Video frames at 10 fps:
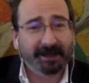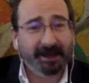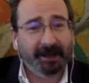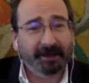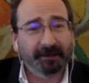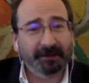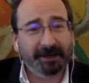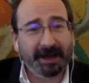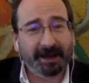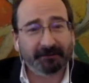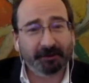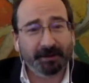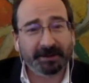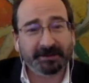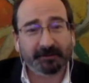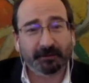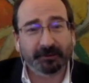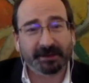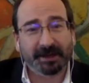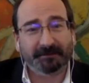Including in that group is, of course,
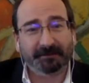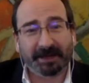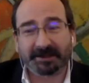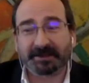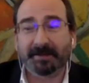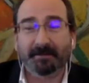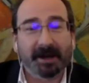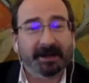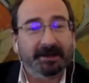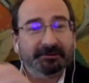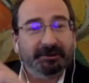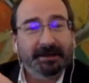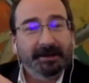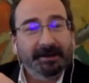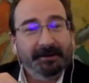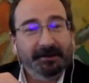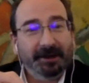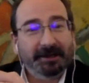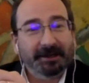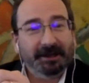I'm proud to say, my country, the
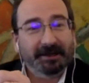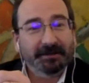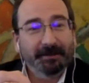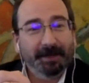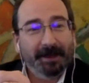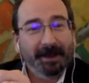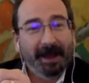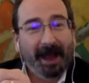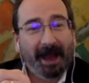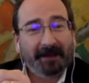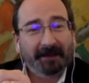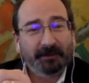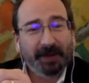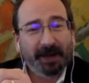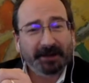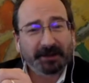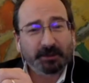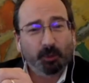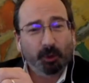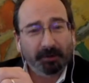United Kingdom, and we are just
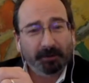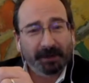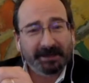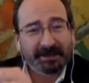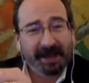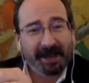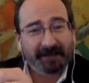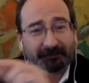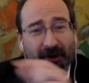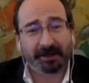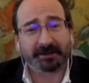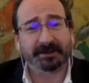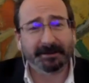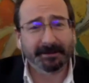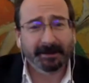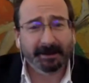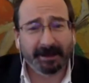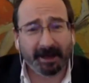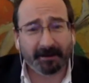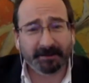one place ahead of France.
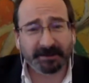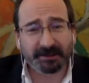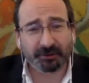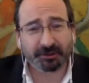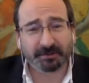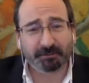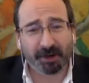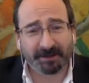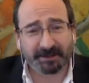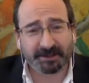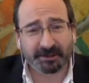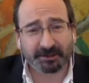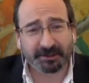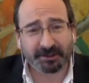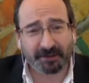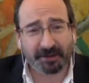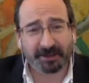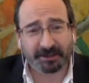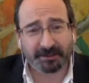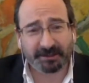Now, Mister Johnson, Prime Minister Johnson, don't get
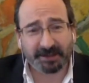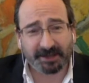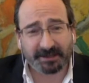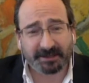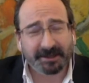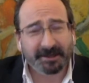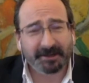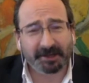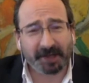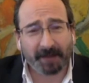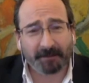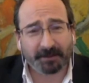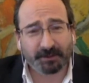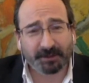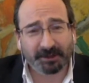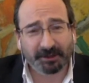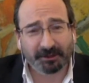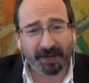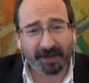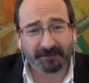too excited. The gap between the U
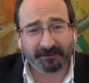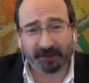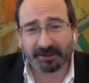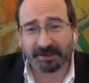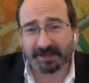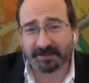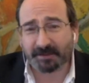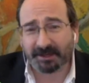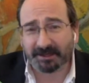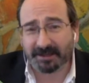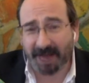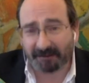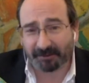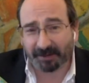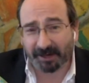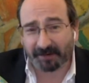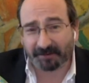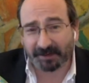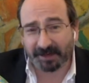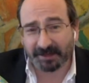K and France has been narrowing over the
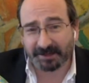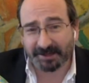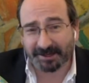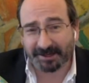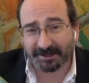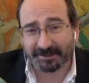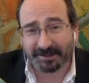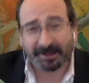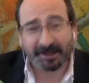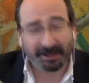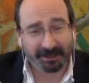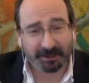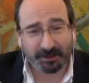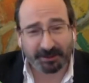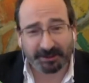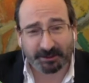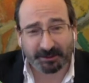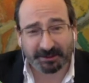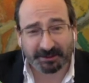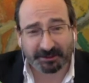last ten years. In twenty
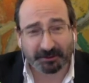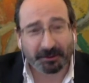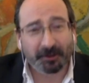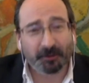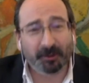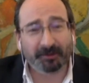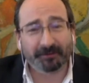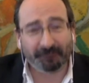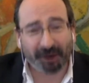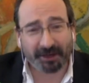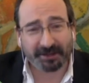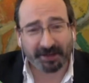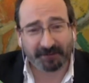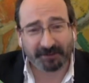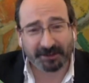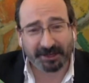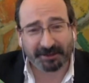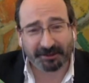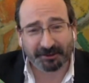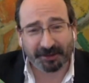twenty-two, will France overtake the
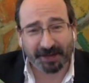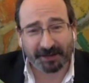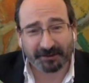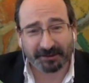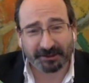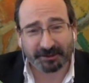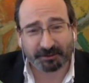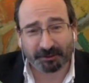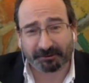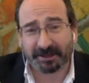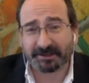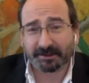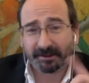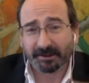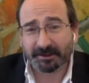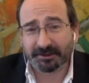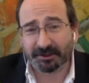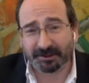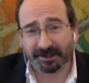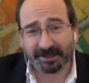U K on social progress? Tune
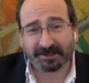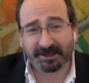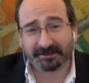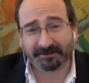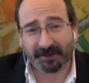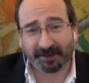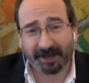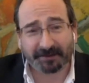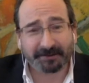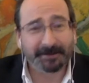in next year to find out.